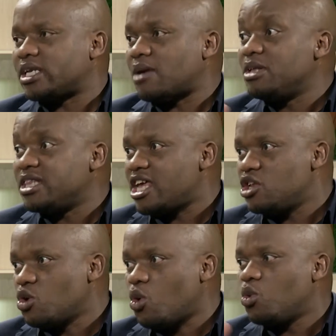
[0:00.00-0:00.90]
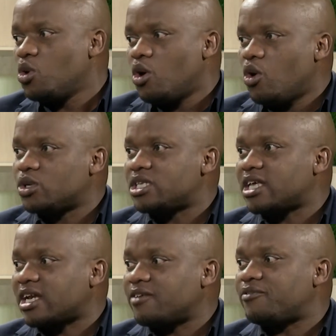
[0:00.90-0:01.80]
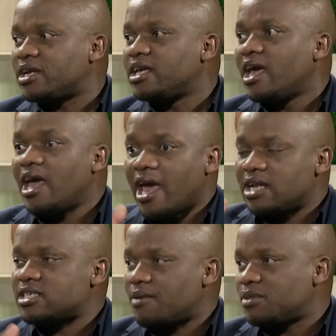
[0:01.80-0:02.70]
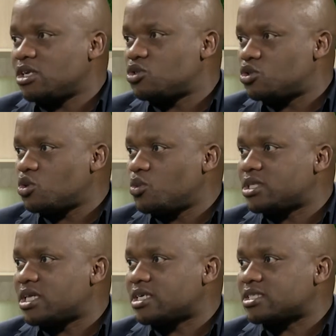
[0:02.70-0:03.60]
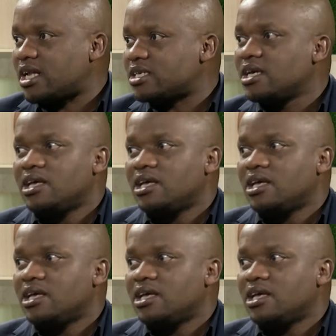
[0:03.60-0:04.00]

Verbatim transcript: I mean, they know what the referee had something to with the result.